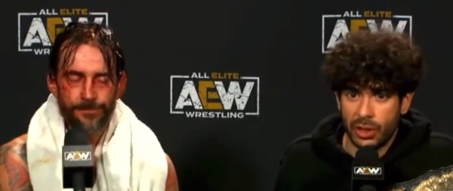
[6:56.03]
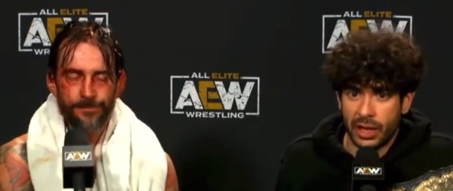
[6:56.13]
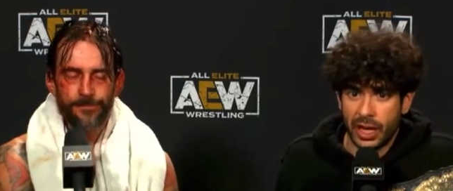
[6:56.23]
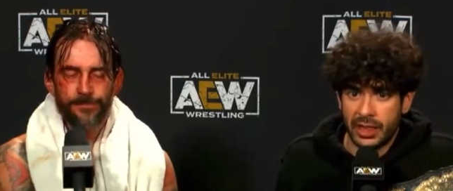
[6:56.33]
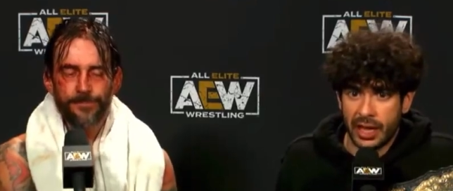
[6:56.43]

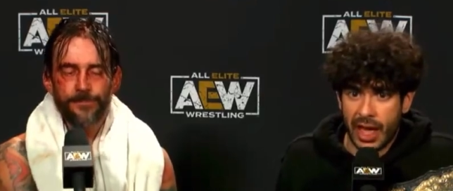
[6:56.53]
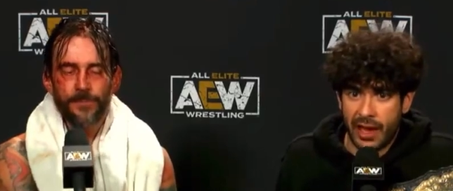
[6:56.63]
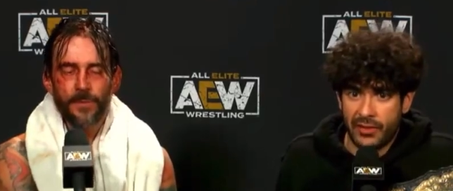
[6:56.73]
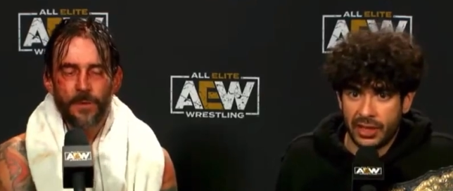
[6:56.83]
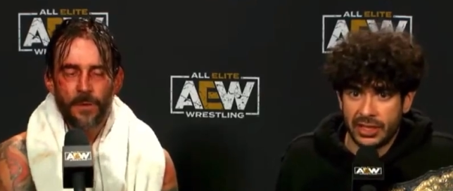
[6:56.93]
Speaker 1: And I think
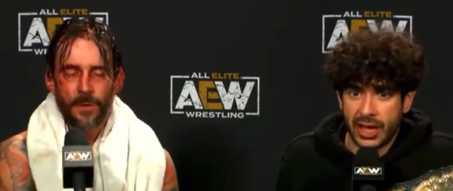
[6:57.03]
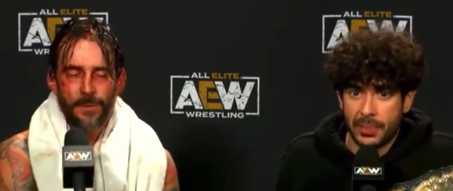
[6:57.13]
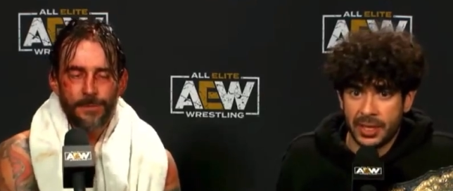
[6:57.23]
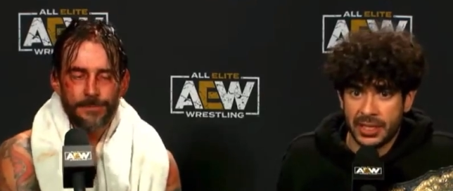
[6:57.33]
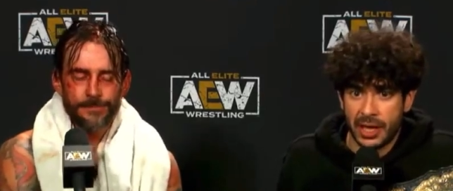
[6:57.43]
having the
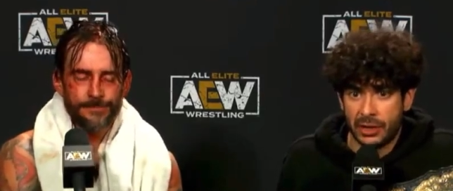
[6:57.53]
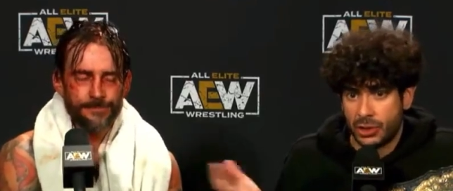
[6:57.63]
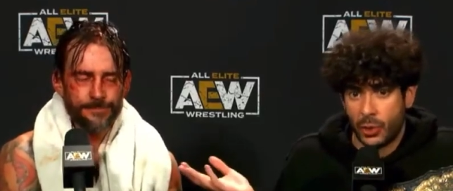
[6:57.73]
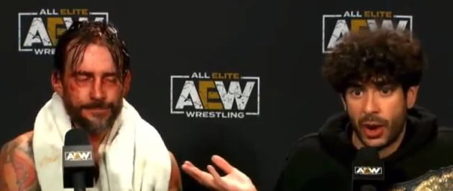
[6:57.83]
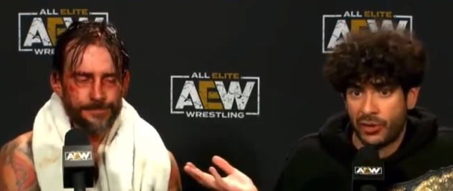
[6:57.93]
top
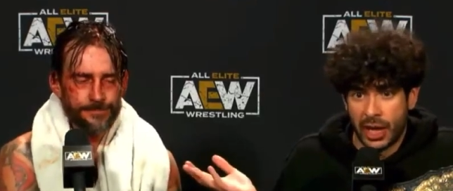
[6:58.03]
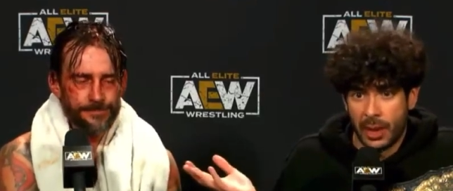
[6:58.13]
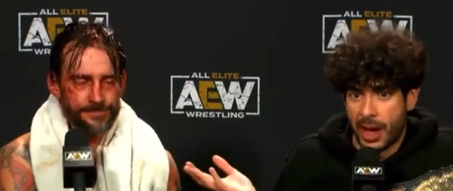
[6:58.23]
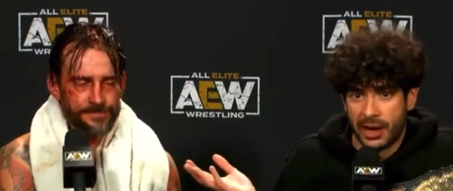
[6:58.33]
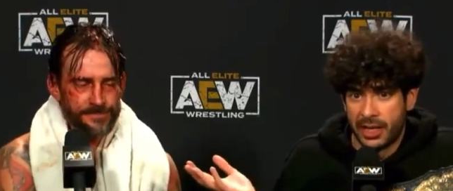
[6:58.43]
contenders, whoever
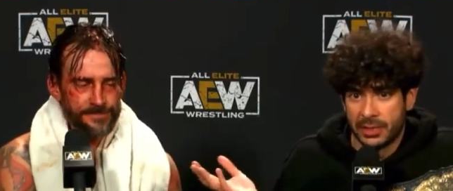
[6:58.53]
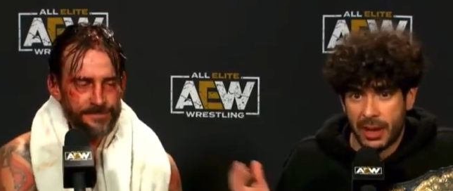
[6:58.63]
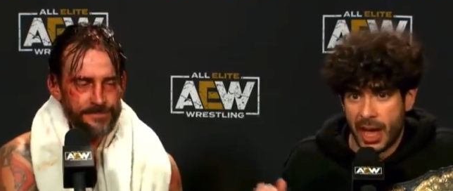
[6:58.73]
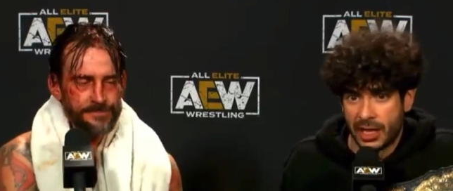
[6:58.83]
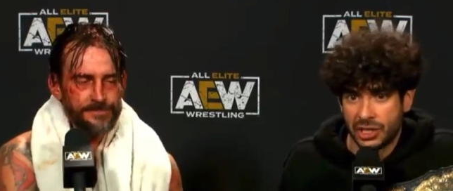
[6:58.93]
came out of this
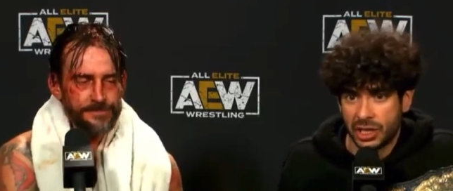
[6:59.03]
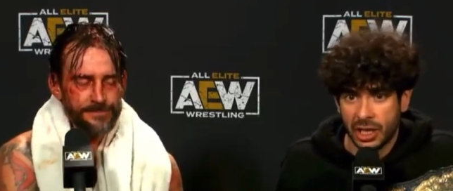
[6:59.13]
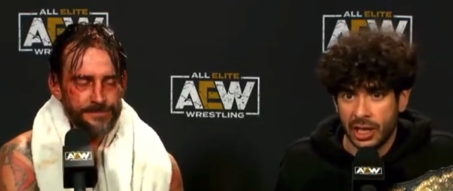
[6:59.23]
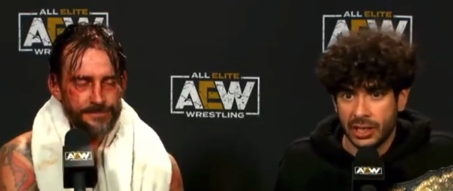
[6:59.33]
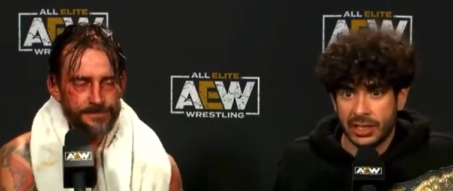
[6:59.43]
match,
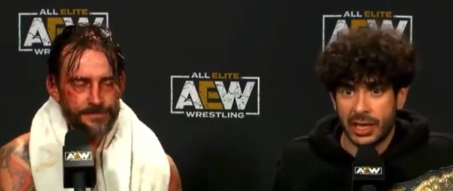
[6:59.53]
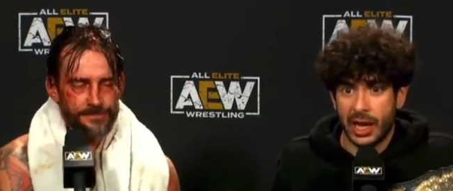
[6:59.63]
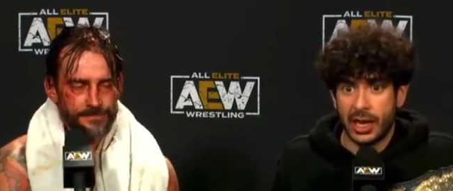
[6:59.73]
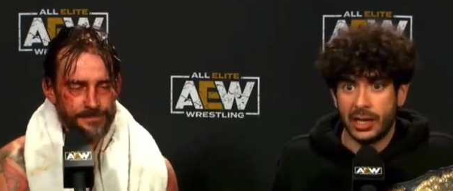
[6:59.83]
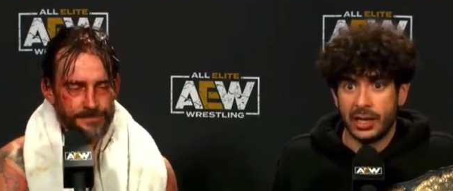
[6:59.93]

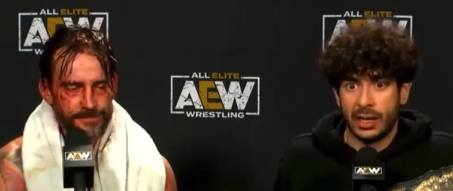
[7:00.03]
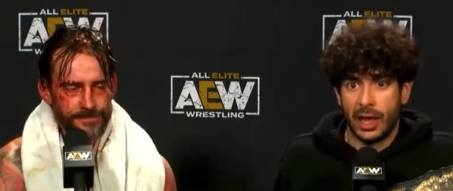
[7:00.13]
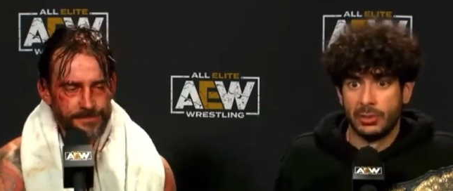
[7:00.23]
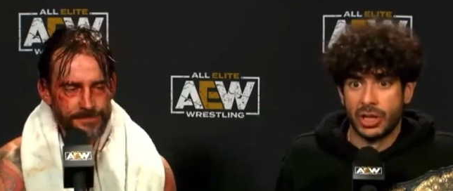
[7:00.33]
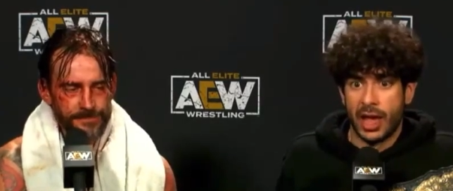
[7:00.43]
tonight,
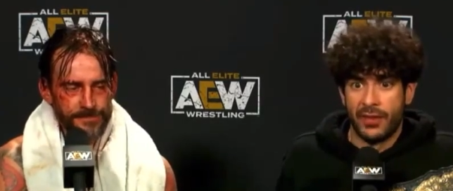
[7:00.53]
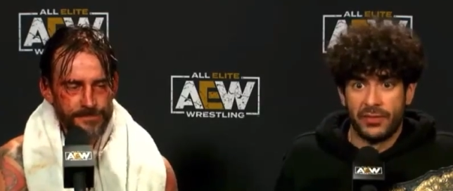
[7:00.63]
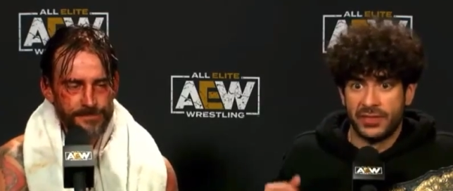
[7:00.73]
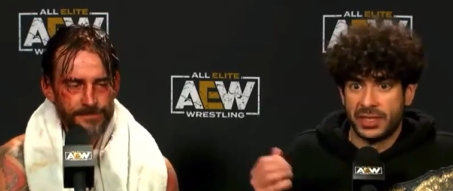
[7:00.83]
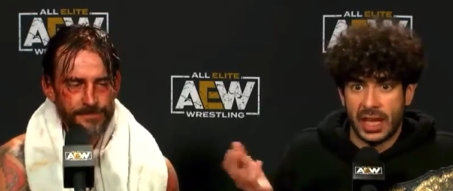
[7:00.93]
MJF
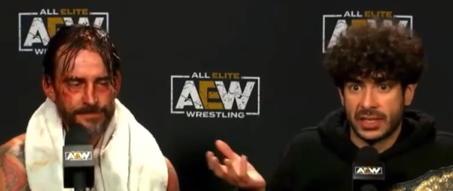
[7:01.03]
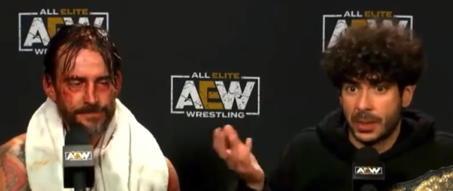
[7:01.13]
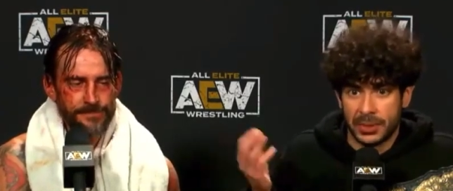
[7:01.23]
sets up